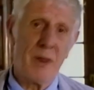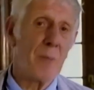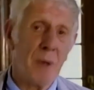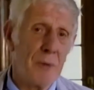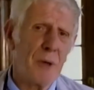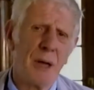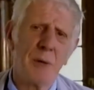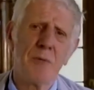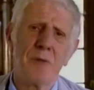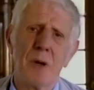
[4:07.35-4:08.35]
and that meant that
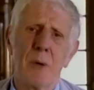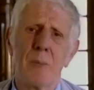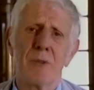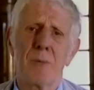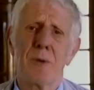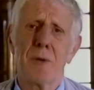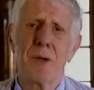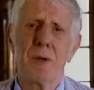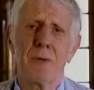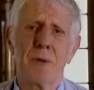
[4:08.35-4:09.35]
I could follow up some of
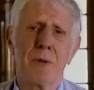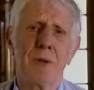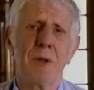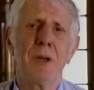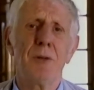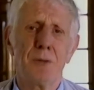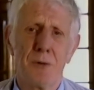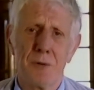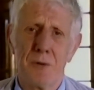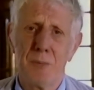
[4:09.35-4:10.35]
the things that had
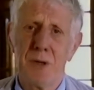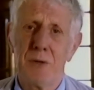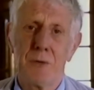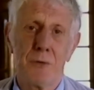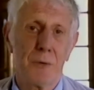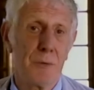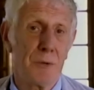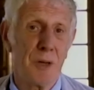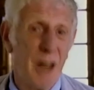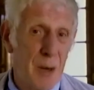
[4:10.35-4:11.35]
interested me as a
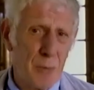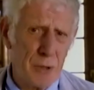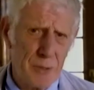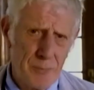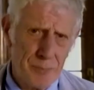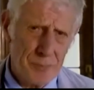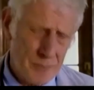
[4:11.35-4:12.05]
student at Cambridge.